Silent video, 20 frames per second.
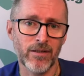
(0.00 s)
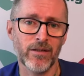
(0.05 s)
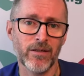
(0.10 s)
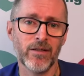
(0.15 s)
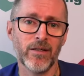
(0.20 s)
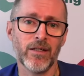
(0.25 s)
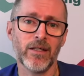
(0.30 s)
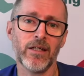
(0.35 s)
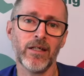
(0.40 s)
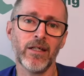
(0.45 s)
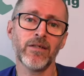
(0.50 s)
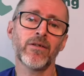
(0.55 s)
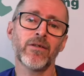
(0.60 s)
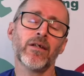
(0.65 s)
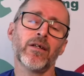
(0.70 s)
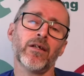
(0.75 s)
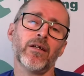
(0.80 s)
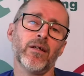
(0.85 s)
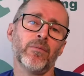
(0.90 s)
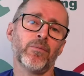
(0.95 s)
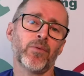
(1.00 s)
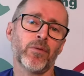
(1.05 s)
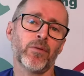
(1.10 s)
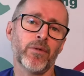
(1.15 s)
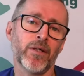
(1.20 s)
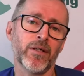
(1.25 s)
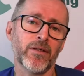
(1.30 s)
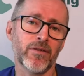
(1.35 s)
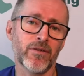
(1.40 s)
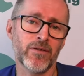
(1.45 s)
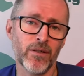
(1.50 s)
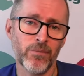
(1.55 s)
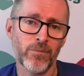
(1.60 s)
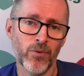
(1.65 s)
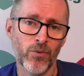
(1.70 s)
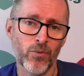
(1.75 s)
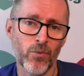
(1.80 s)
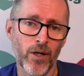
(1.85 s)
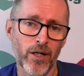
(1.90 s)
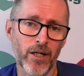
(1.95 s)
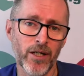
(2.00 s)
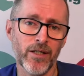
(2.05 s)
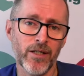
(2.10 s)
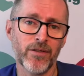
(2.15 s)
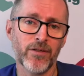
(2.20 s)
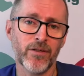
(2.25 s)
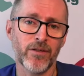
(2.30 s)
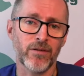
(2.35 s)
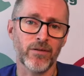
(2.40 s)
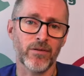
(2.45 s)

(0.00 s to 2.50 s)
easy to implement, simple way to